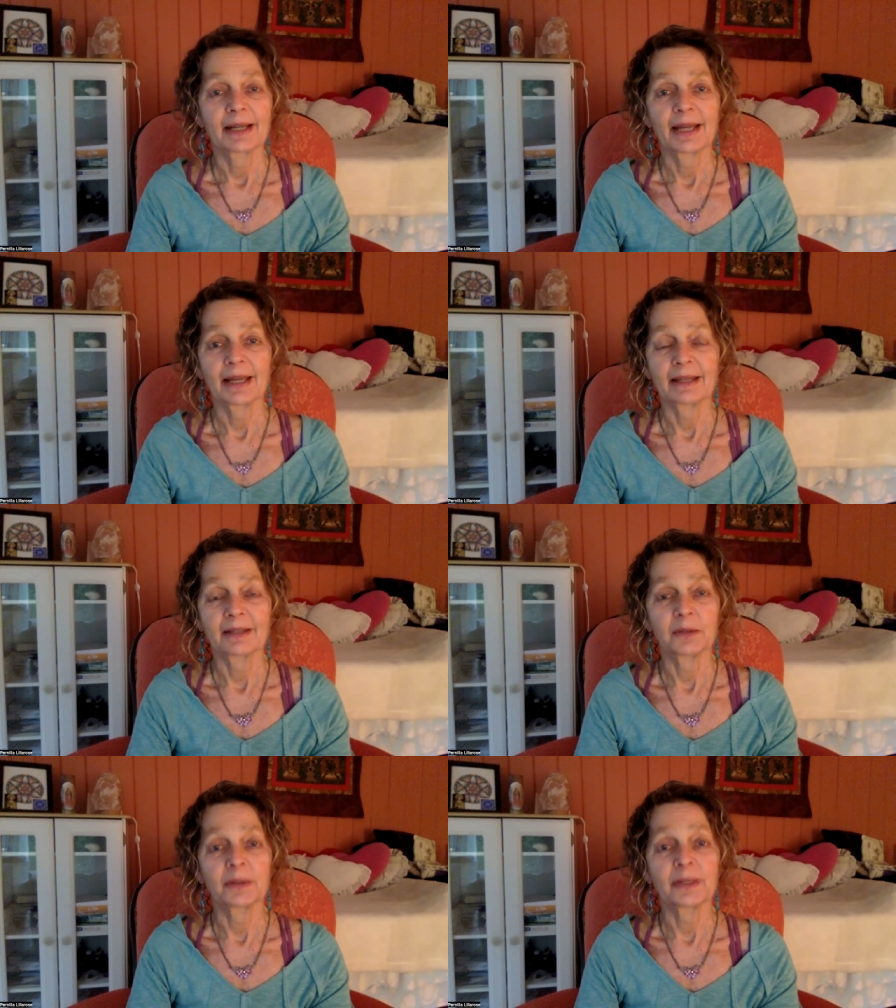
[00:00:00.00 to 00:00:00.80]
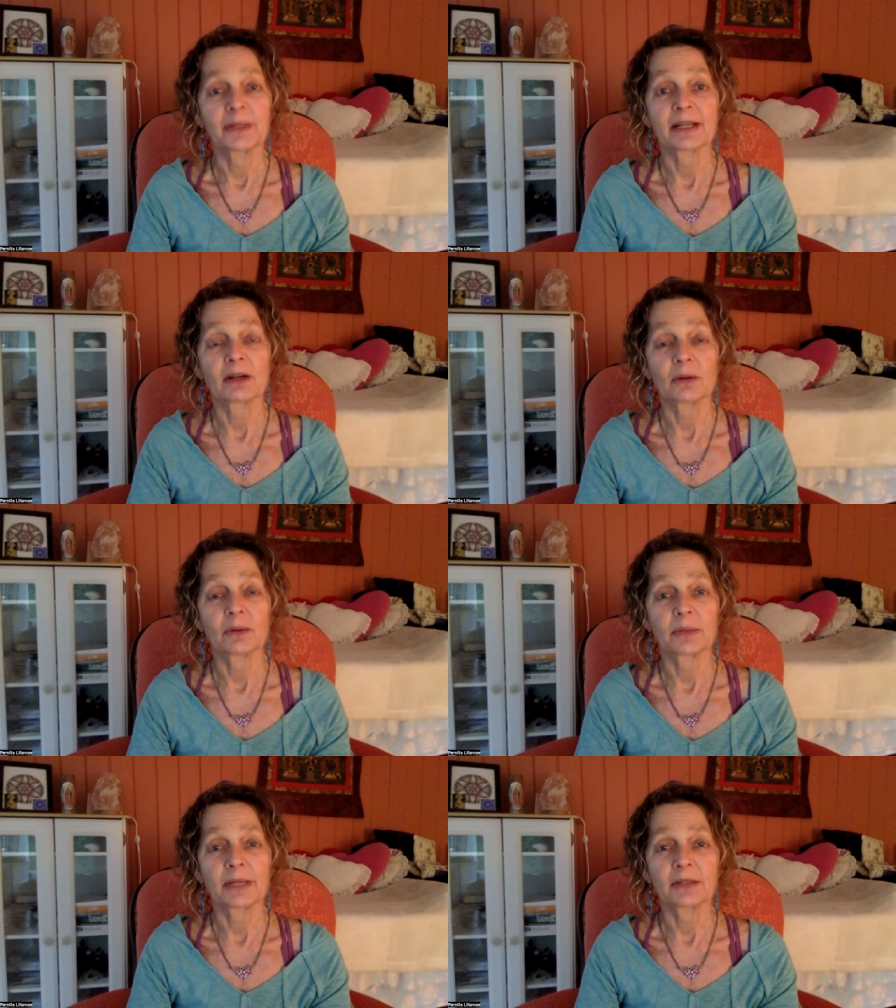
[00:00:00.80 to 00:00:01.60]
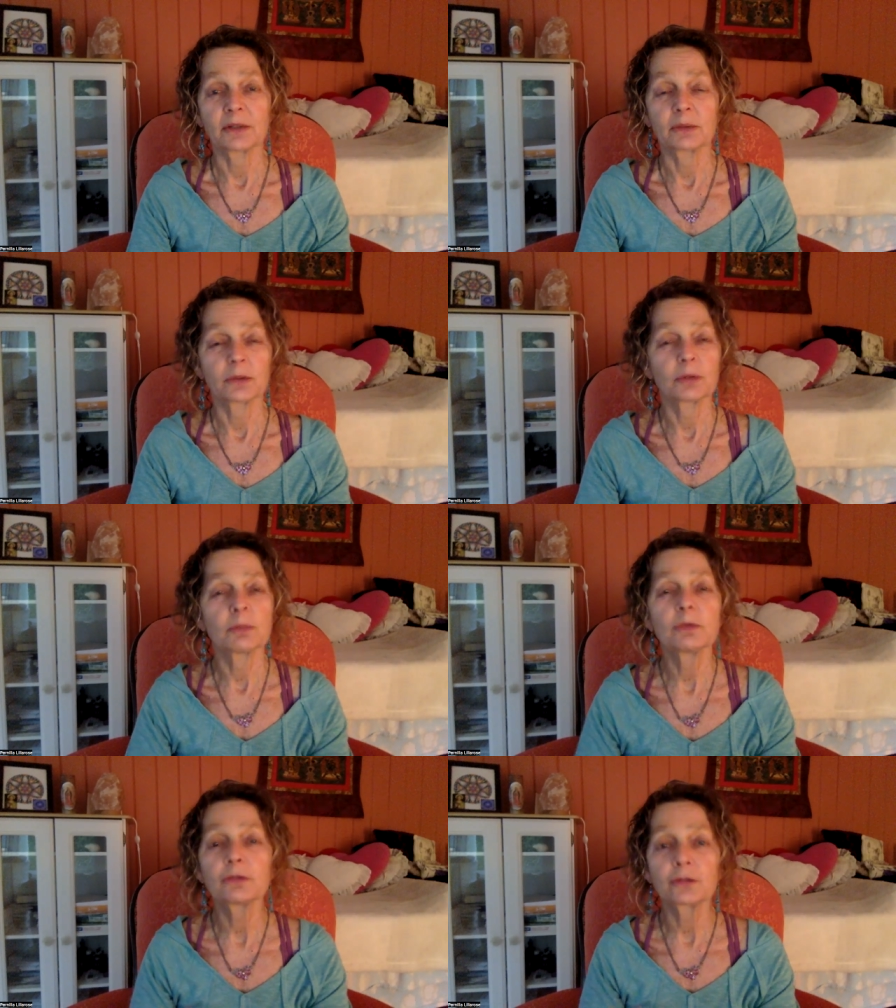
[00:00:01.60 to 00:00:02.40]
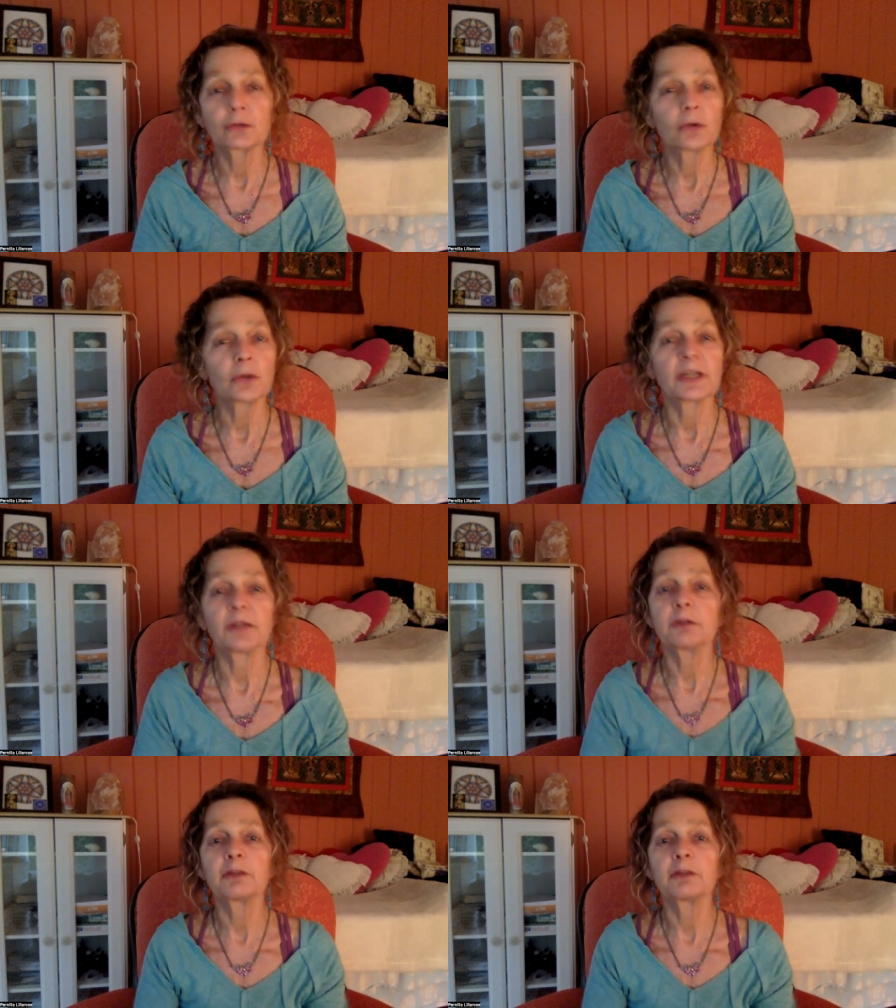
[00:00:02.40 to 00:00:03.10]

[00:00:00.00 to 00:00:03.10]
and you let it go and or you move through it and you